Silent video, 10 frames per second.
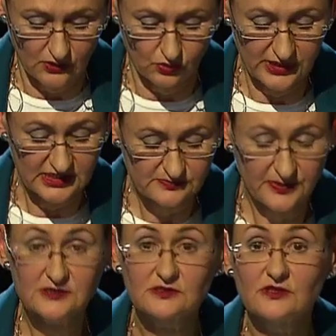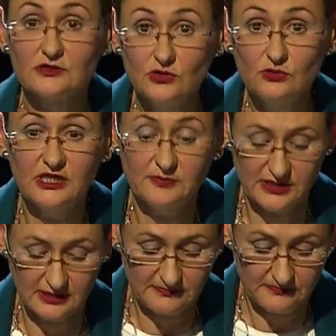We expect the new
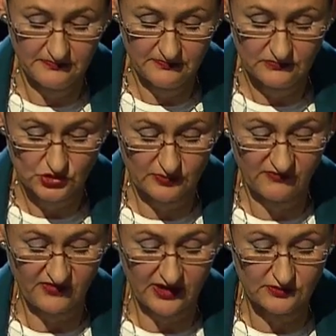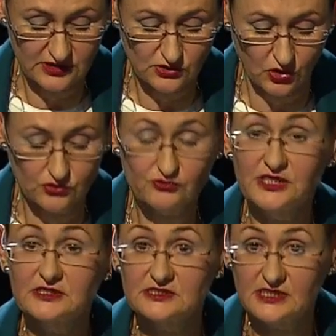Libya to be founded on
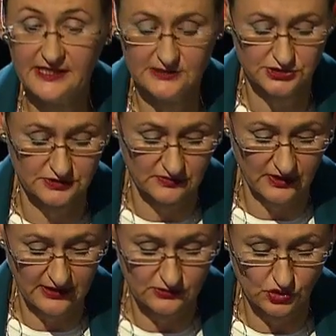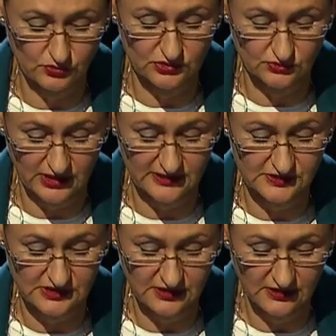reconciliation and human
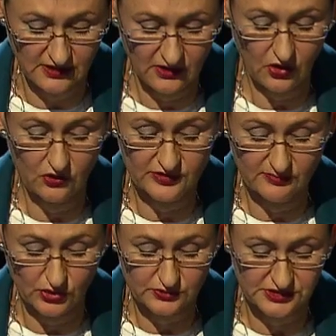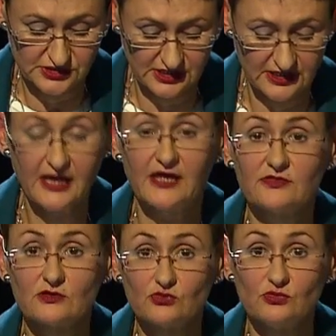rights, on democracy
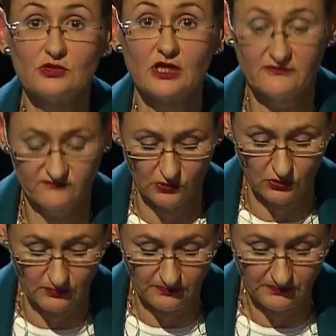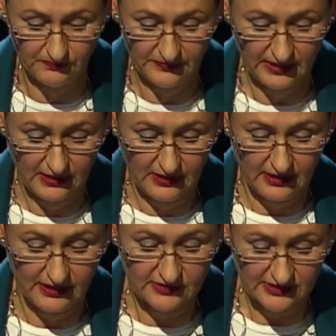and the rule of law.
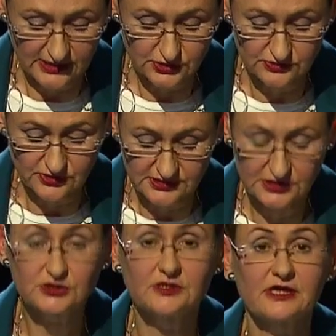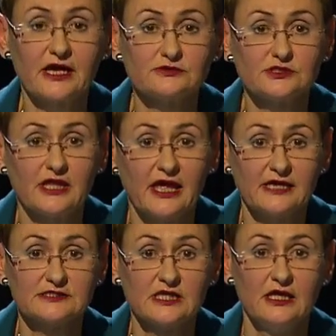And the National Transitional Council
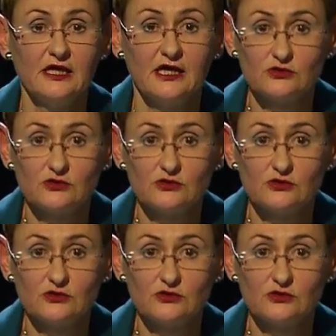has a